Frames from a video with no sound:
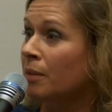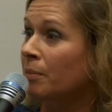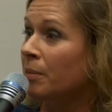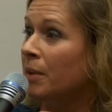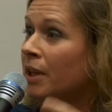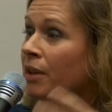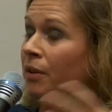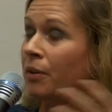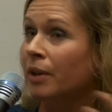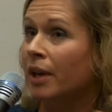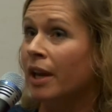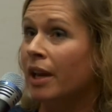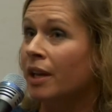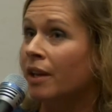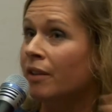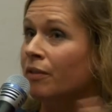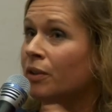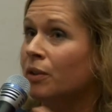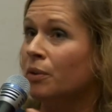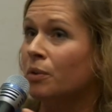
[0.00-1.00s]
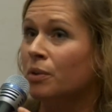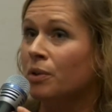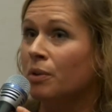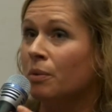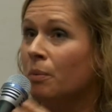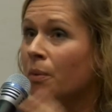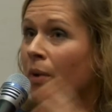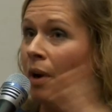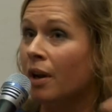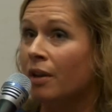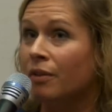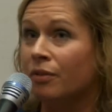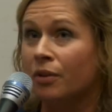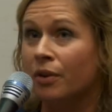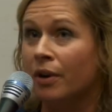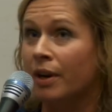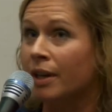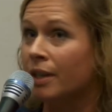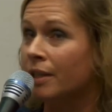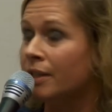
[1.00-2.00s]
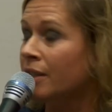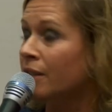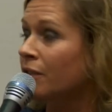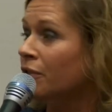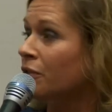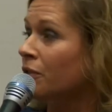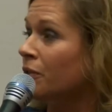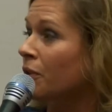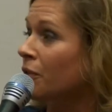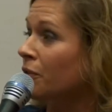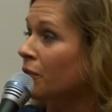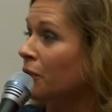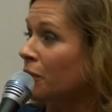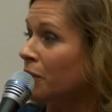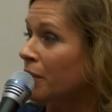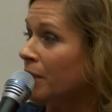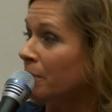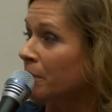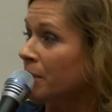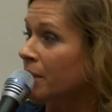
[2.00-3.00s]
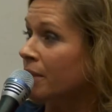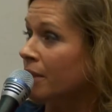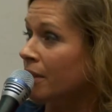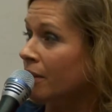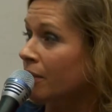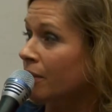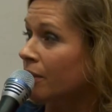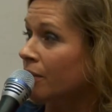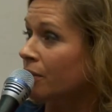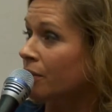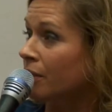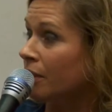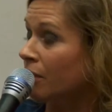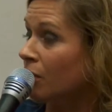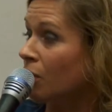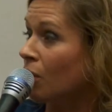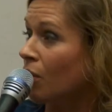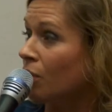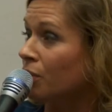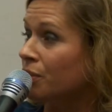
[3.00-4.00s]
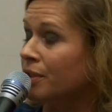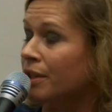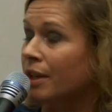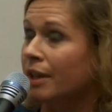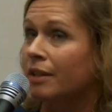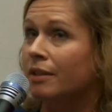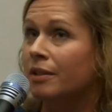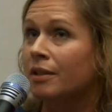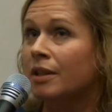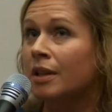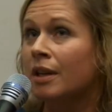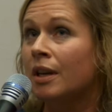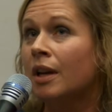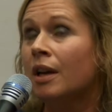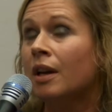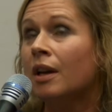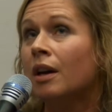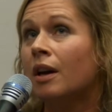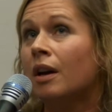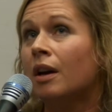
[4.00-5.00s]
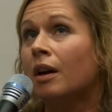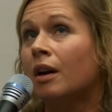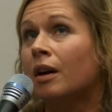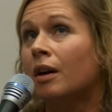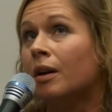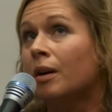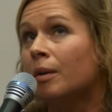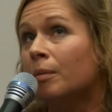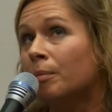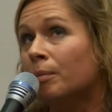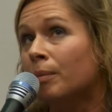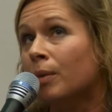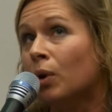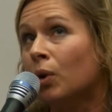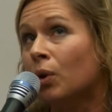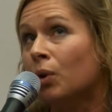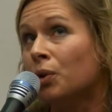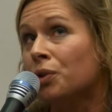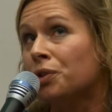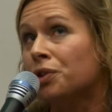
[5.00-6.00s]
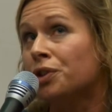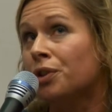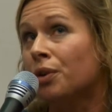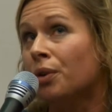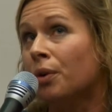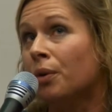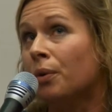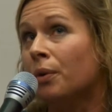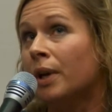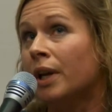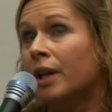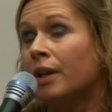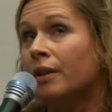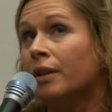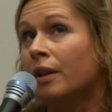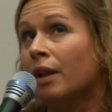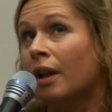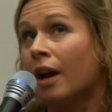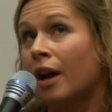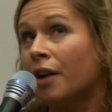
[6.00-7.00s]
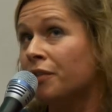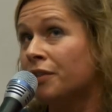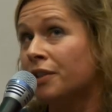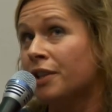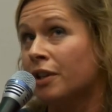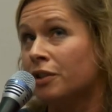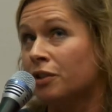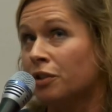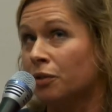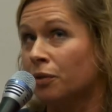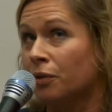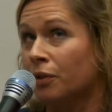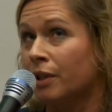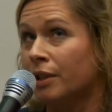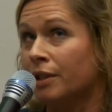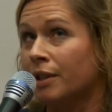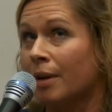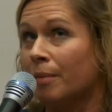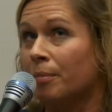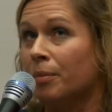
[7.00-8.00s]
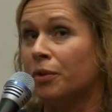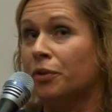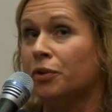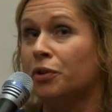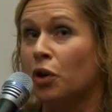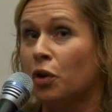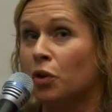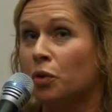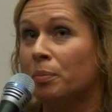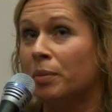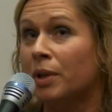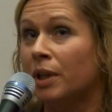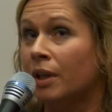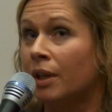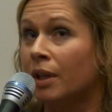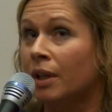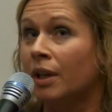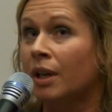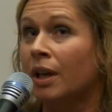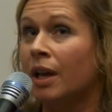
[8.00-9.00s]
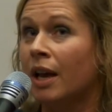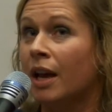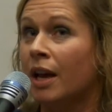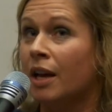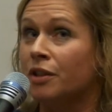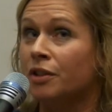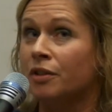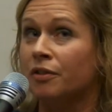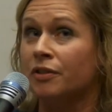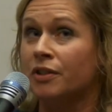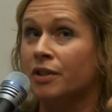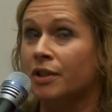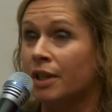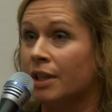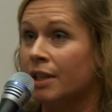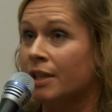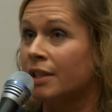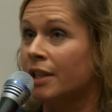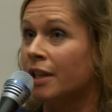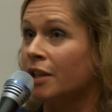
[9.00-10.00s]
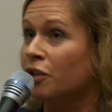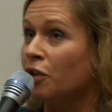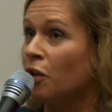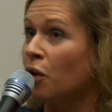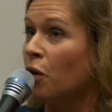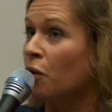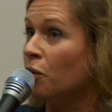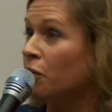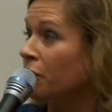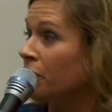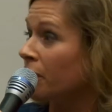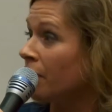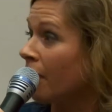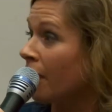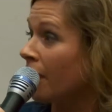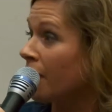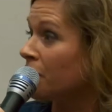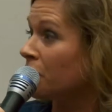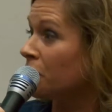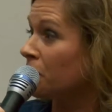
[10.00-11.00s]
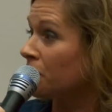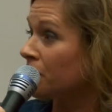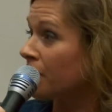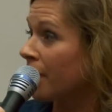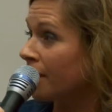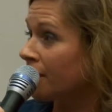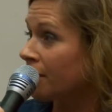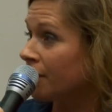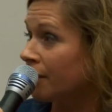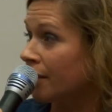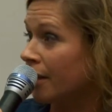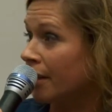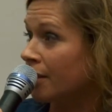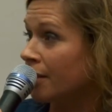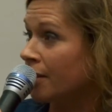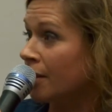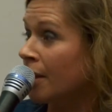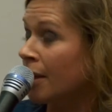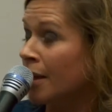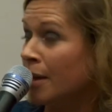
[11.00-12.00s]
be creative, use a wide variety of learning materials and content. Also in the live sessions, for example, don't be, as a facilitator, over-reliant on text chat,